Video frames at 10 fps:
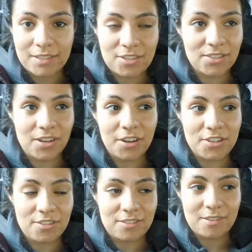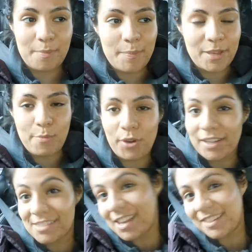just start just be
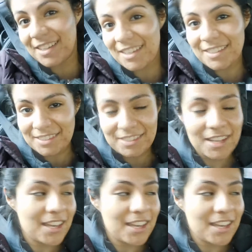more exciting and